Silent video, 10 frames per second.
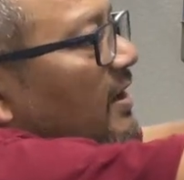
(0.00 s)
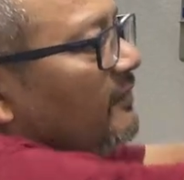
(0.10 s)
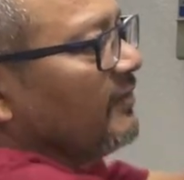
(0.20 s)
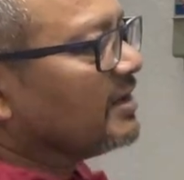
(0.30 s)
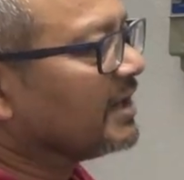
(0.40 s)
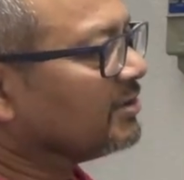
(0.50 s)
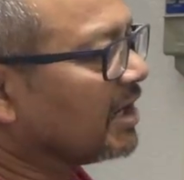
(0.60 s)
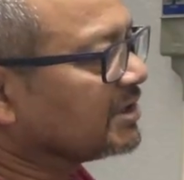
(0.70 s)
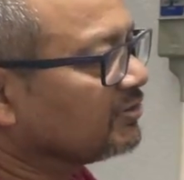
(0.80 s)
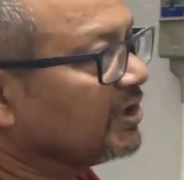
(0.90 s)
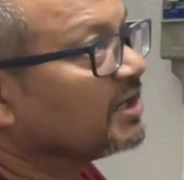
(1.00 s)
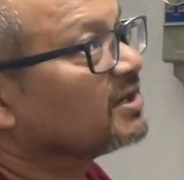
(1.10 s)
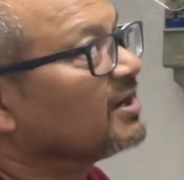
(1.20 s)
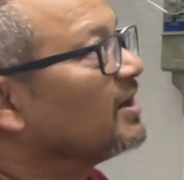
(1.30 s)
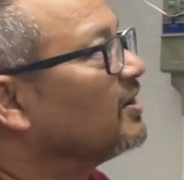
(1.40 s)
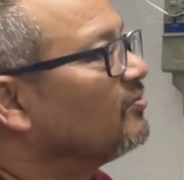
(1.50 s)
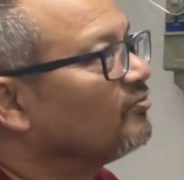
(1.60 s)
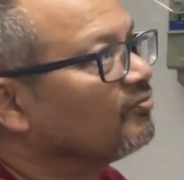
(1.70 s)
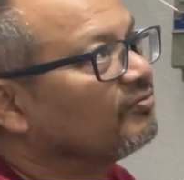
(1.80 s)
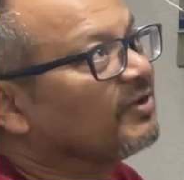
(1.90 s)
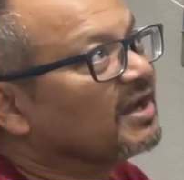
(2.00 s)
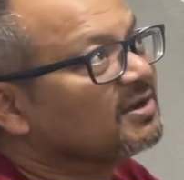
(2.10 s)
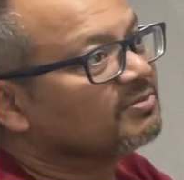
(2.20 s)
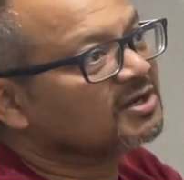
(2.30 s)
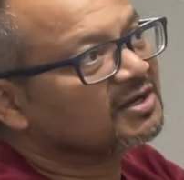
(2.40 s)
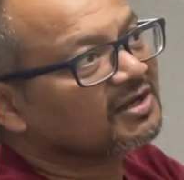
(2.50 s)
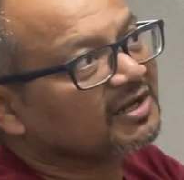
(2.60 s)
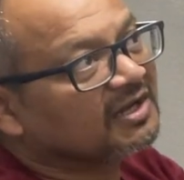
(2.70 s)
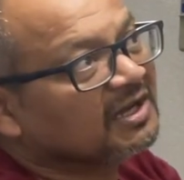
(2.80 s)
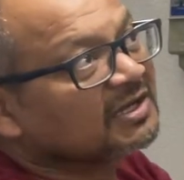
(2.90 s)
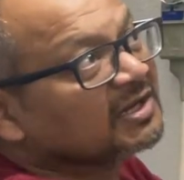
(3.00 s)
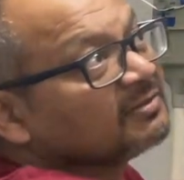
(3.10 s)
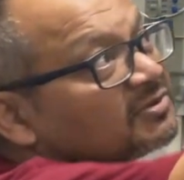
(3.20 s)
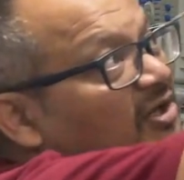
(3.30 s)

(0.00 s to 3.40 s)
We are trying to isolate variable in terms